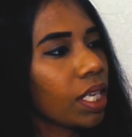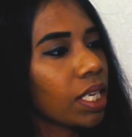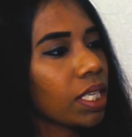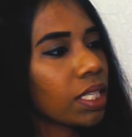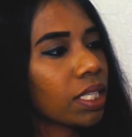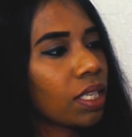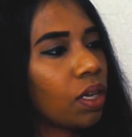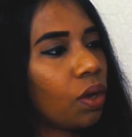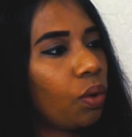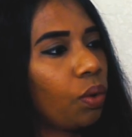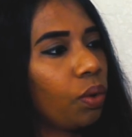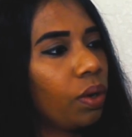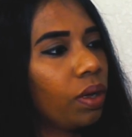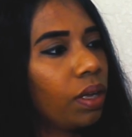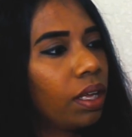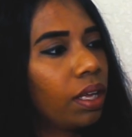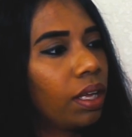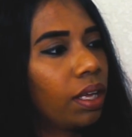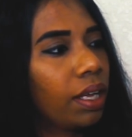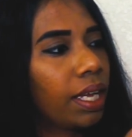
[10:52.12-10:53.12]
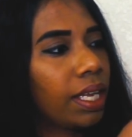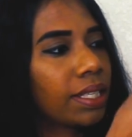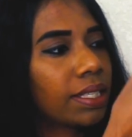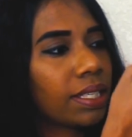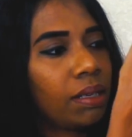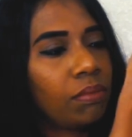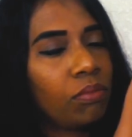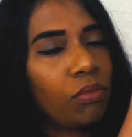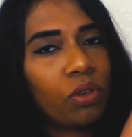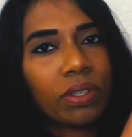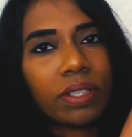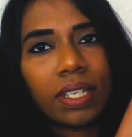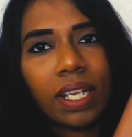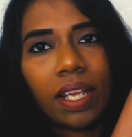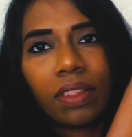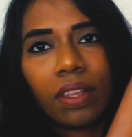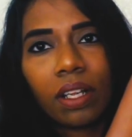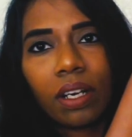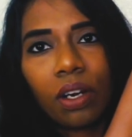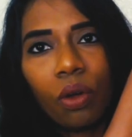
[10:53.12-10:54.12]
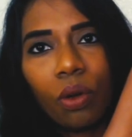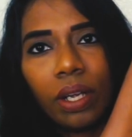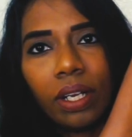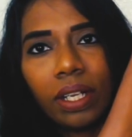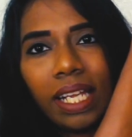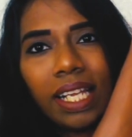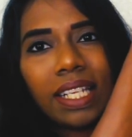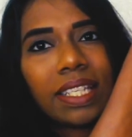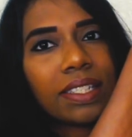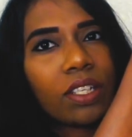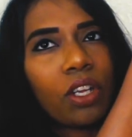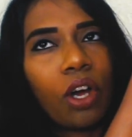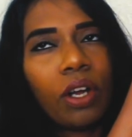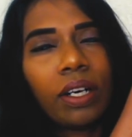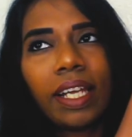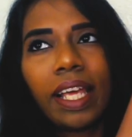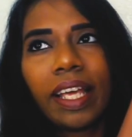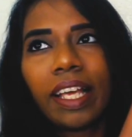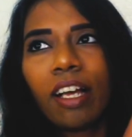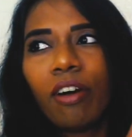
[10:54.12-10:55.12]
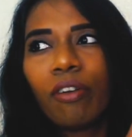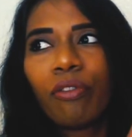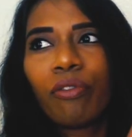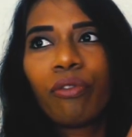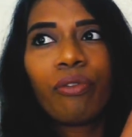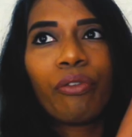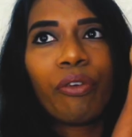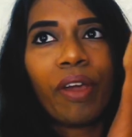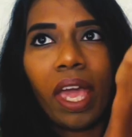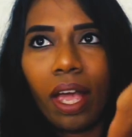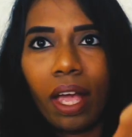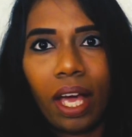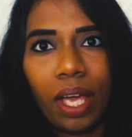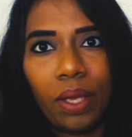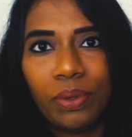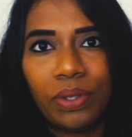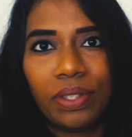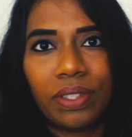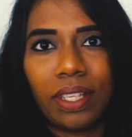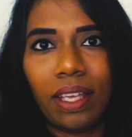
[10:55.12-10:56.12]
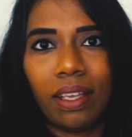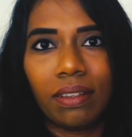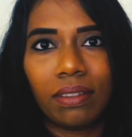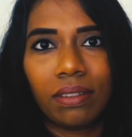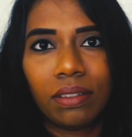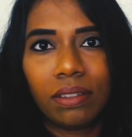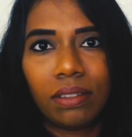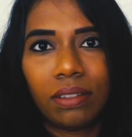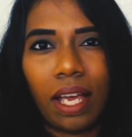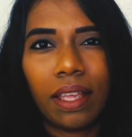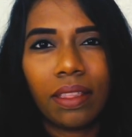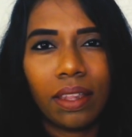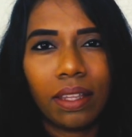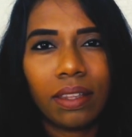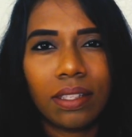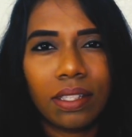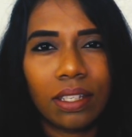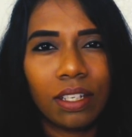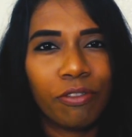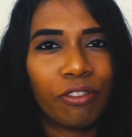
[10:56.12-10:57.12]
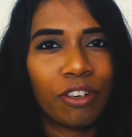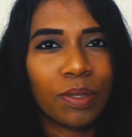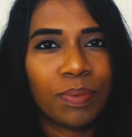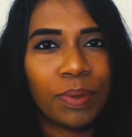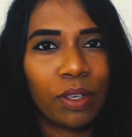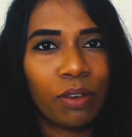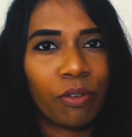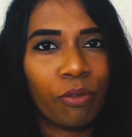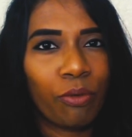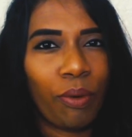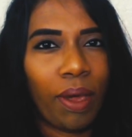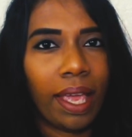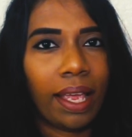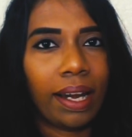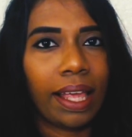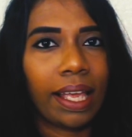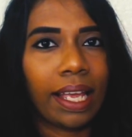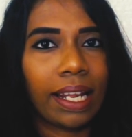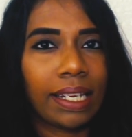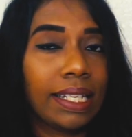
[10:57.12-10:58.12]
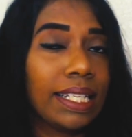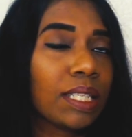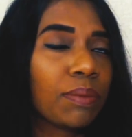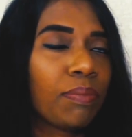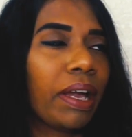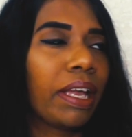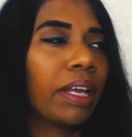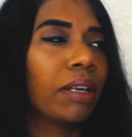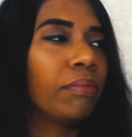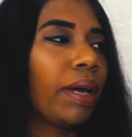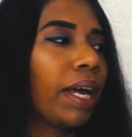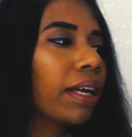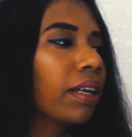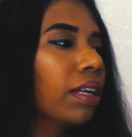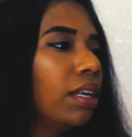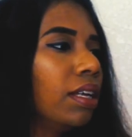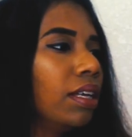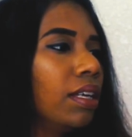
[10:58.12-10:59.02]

So it's almost like the Chloe, it's not like a fake, I would say. I think there's a difference between a fake like an inspired bag.